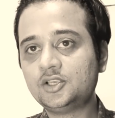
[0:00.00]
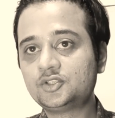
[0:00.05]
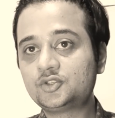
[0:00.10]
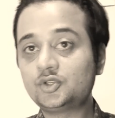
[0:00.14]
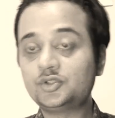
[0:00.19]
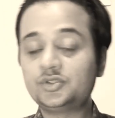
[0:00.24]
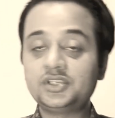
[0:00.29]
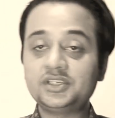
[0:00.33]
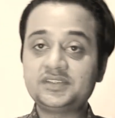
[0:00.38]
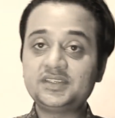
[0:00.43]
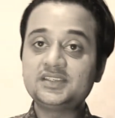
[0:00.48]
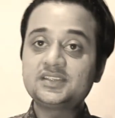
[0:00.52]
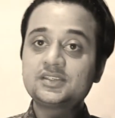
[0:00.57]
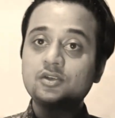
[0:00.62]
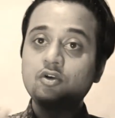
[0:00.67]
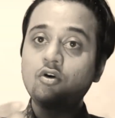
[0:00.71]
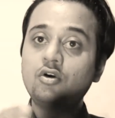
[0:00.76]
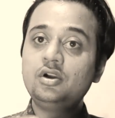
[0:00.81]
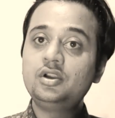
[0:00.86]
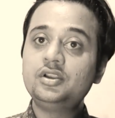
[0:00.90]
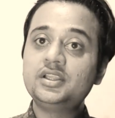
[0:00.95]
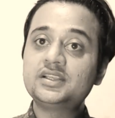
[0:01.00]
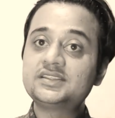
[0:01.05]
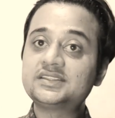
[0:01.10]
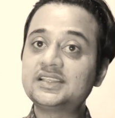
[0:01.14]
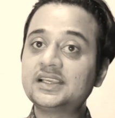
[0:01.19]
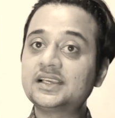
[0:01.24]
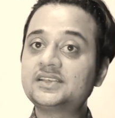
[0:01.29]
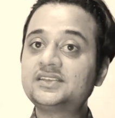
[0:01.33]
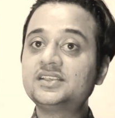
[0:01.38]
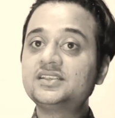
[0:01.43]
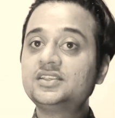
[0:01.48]
So this is called the
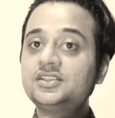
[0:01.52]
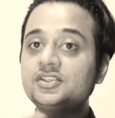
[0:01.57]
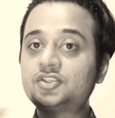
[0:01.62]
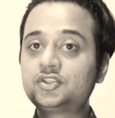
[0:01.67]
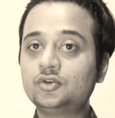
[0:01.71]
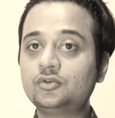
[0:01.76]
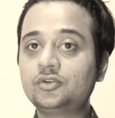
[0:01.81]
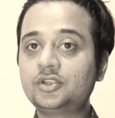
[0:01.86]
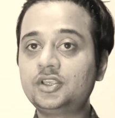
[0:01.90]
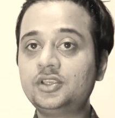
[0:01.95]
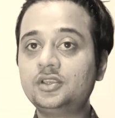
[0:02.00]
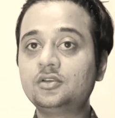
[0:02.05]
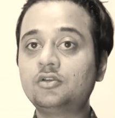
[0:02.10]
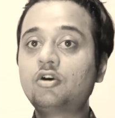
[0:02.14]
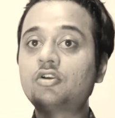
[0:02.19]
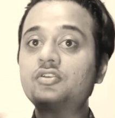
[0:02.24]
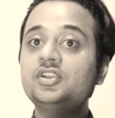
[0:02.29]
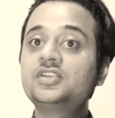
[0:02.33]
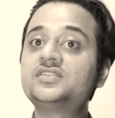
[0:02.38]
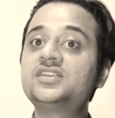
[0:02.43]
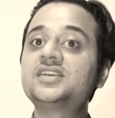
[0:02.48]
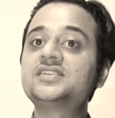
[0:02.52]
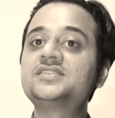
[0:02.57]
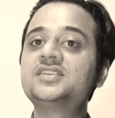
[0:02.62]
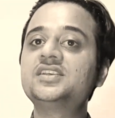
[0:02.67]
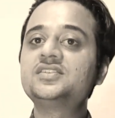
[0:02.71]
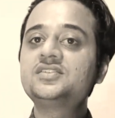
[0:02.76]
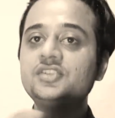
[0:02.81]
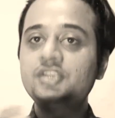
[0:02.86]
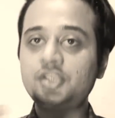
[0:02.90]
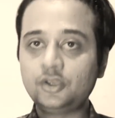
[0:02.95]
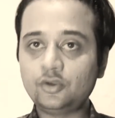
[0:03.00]
success story or the
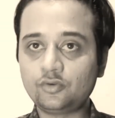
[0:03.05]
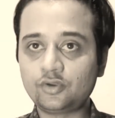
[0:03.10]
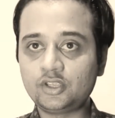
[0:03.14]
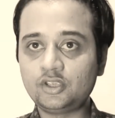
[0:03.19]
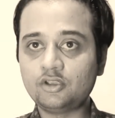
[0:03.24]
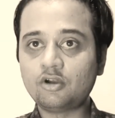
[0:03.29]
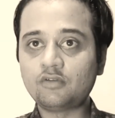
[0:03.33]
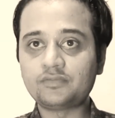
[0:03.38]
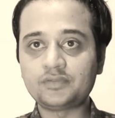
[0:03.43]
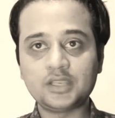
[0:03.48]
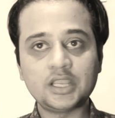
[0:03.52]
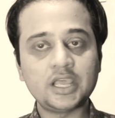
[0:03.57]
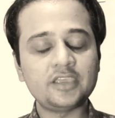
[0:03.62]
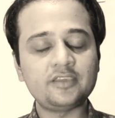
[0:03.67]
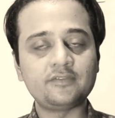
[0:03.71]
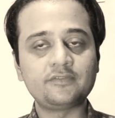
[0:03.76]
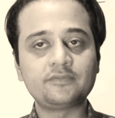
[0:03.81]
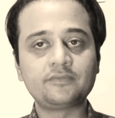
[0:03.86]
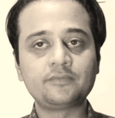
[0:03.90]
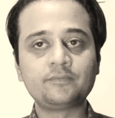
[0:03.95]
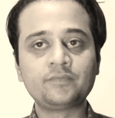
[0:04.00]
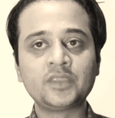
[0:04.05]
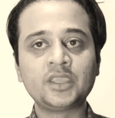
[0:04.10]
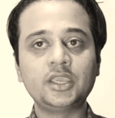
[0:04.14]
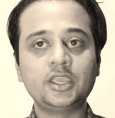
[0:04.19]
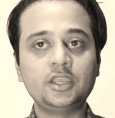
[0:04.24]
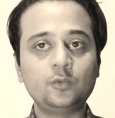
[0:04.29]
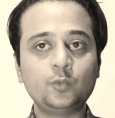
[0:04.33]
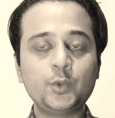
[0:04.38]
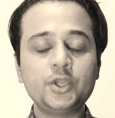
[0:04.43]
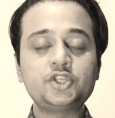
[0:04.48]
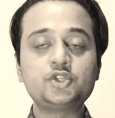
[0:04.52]
success theory of life,
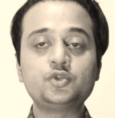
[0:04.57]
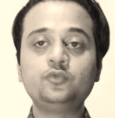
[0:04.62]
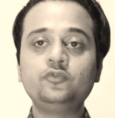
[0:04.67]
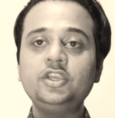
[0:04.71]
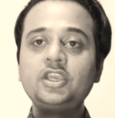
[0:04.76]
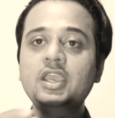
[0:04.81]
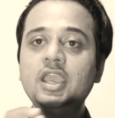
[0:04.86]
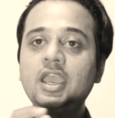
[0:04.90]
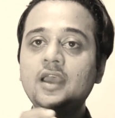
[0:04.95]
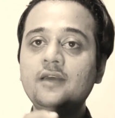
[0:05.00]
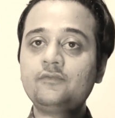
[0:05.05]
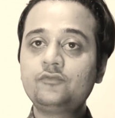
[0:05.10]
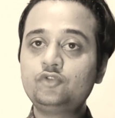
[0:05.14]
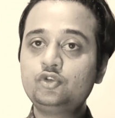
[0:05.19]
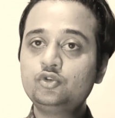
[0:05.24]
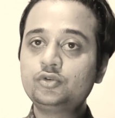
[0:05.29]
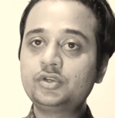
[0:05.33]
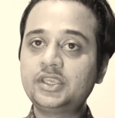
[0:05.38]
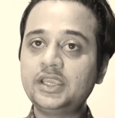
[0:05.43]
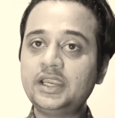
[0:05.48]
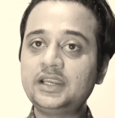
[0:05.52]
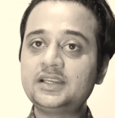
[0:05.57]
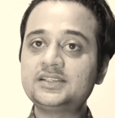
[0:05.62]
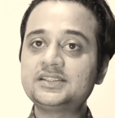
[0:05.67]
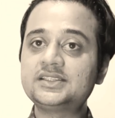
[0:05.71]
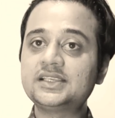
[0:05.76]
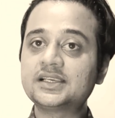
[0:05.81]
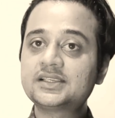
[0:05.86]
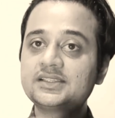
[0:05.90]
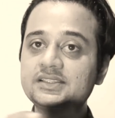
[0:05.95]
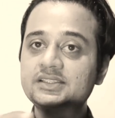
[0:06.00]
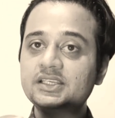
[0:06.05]
in which we have to get
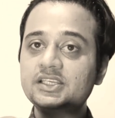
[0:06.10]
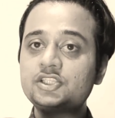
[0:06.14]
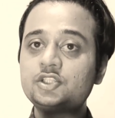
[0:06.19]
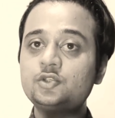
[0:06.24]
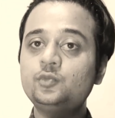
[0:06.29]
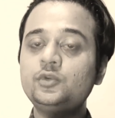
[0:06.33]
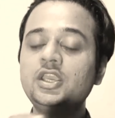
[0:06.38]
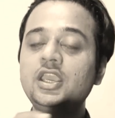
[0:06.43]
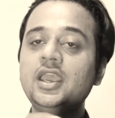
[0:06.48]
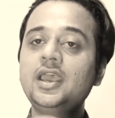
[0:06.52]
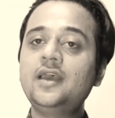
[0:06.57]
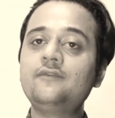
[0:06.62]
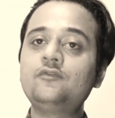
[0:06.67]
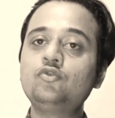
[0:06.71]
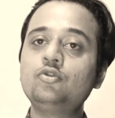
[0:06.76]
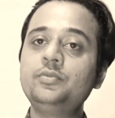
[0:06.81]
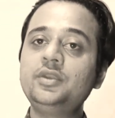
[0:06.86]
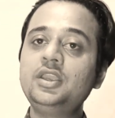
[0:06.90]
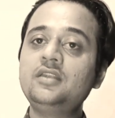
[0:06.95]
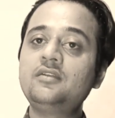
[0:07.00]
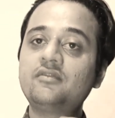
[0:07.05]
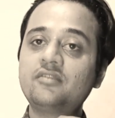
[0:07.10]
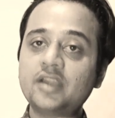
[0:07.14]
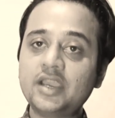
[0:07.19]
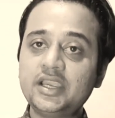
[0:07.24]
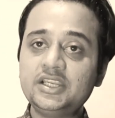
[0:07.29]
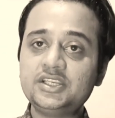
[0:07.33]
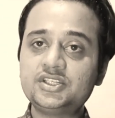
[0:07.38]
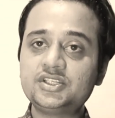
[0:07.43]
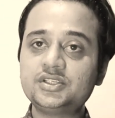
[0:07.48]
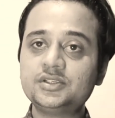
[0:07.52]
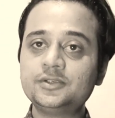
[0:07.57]
success, we have to be
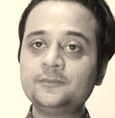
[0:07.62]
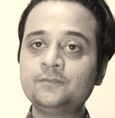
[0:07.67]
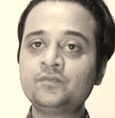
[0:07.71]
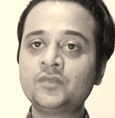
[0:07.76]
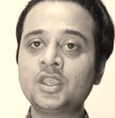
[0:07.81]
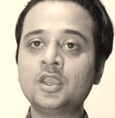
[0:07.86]
right,